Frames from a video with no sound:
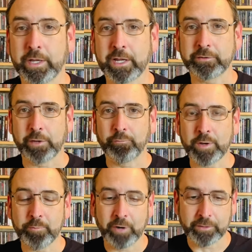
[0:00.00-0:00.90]
like I said,
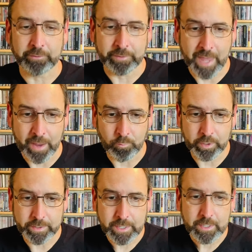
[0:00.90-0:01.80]
repress on that
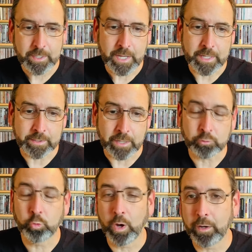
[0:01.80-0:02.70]
one. And a
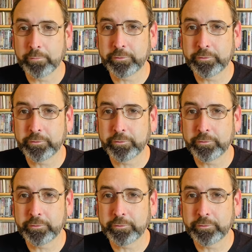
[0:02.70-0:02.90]
12